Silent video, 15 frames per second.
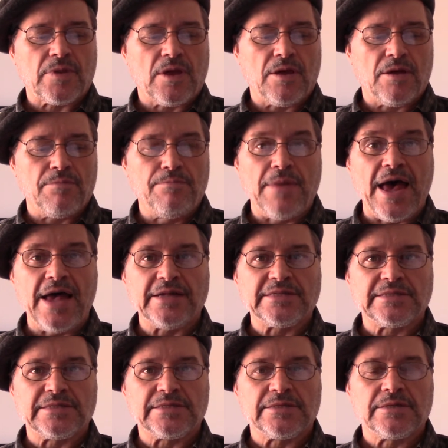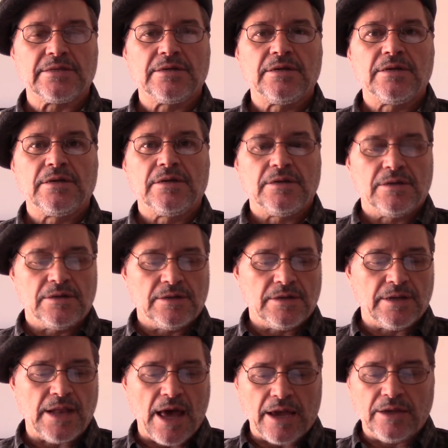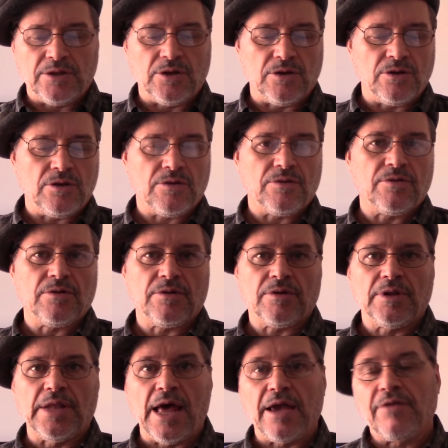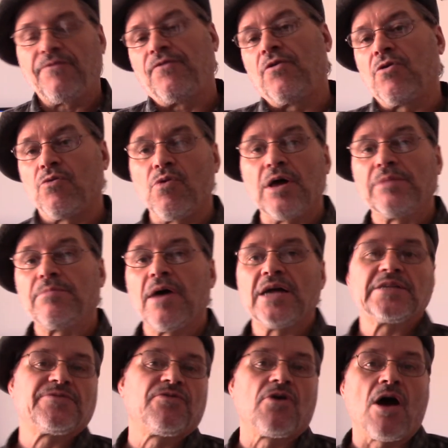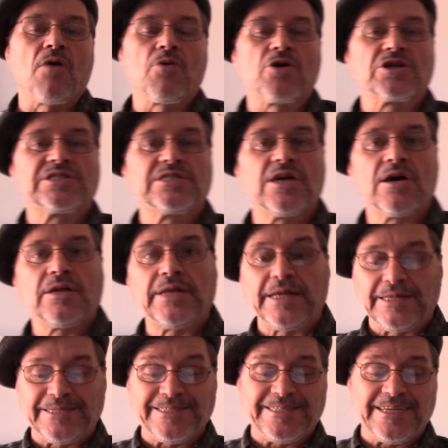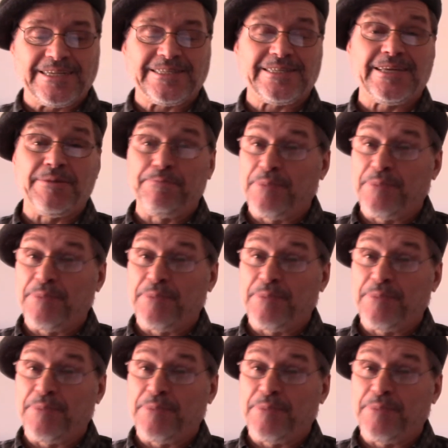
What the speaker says: mass, like for one mass for our sun and 60